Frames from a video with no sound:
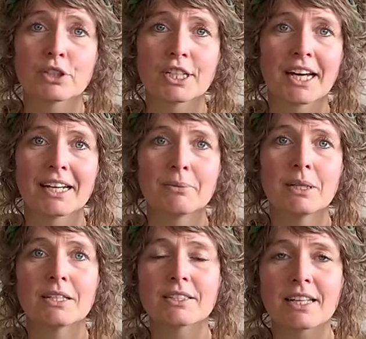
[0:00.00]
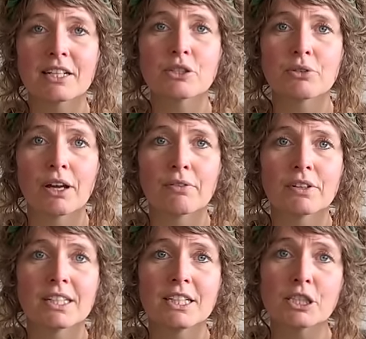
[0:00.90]
time. It's nice to have
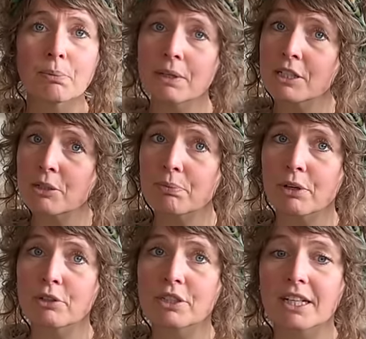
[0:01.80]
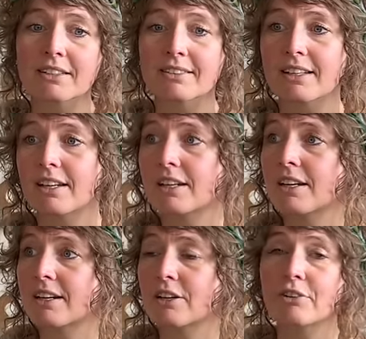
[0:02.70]
an easy peasy project
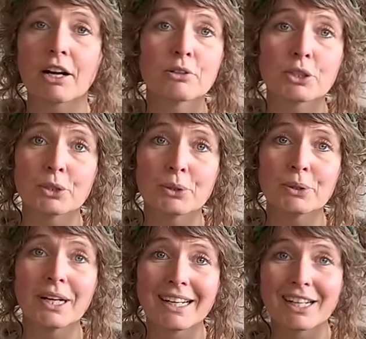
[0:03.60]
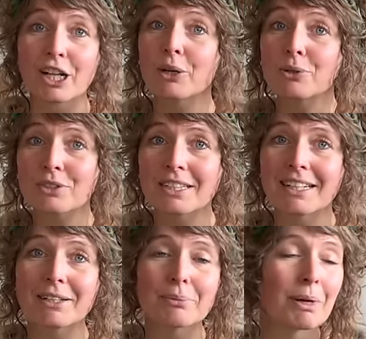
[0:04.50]
around you, close,
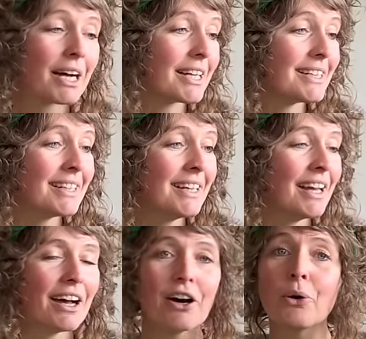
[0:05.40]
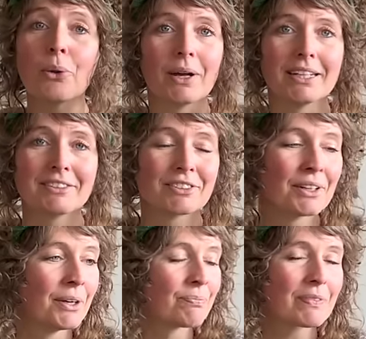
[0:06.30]
nearby, always.
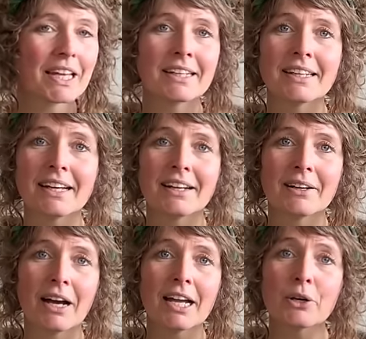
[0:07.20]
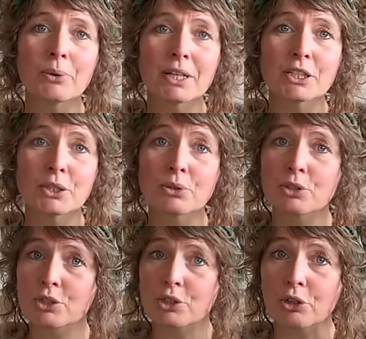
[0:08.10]
And I always
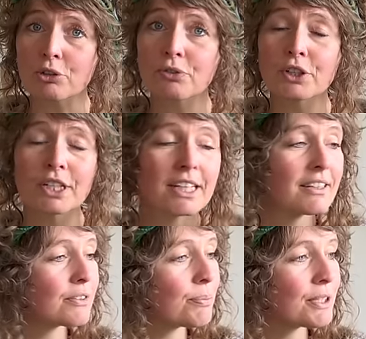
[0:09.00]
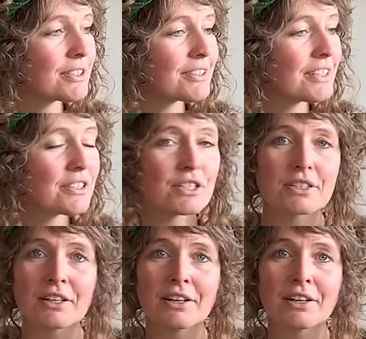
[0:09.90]
used socks for that, but this is